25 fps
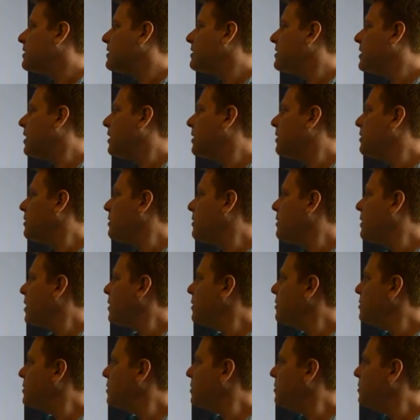So
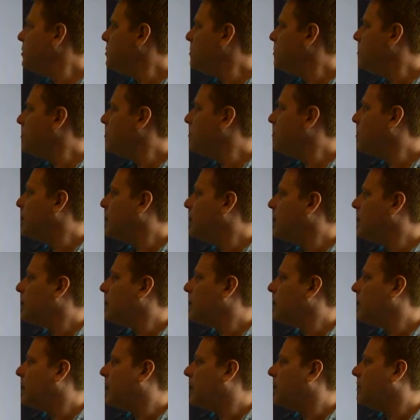those
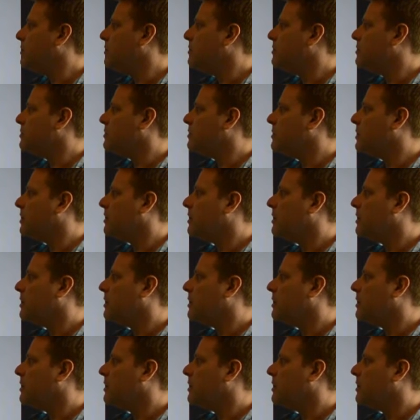whose